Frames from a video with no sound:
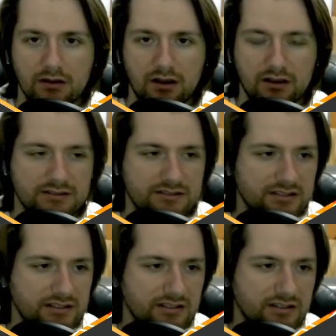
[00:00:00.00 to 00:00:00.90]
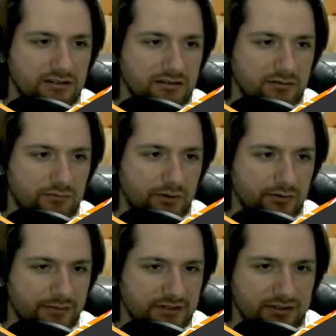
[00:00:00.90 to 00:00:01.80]
and see what we're
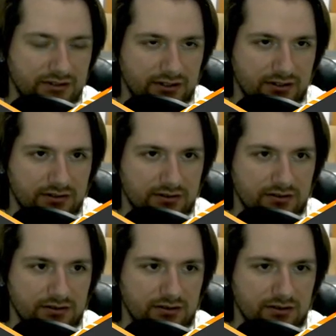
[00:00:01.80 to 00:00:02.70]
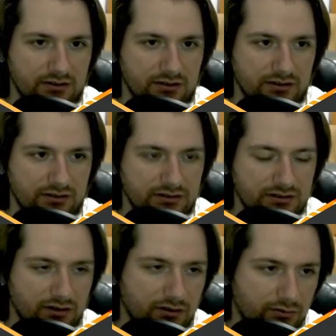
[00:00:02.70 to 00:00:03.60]
missing here.
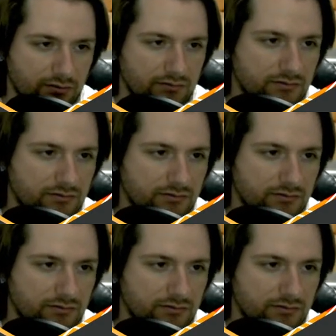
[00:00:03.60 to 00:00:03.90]
So